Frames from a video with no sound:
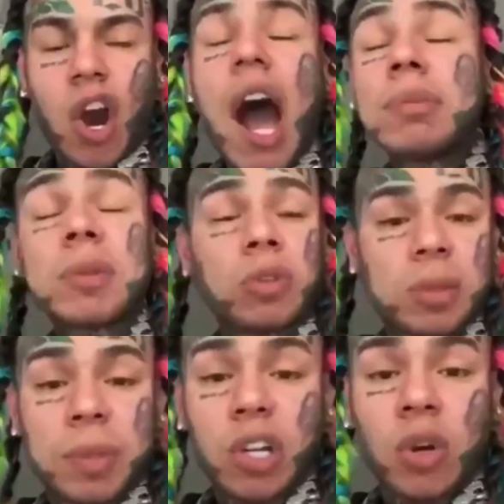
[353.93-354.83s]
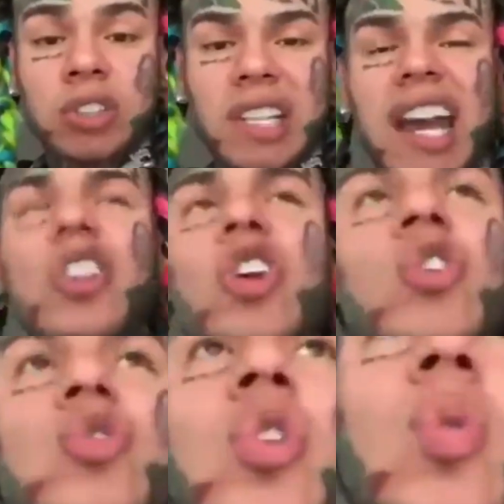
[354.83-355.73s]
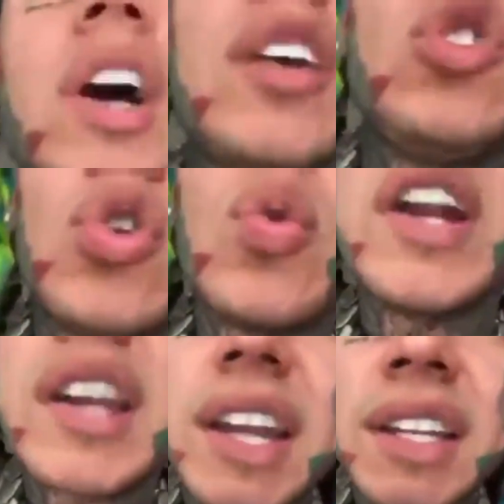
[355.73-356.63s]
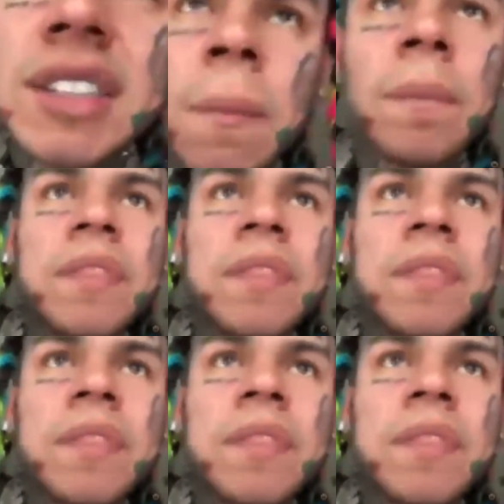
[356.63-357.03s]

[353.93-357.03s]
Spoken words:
I'm supposed to be loyal to that? No, you know what? You know what it is?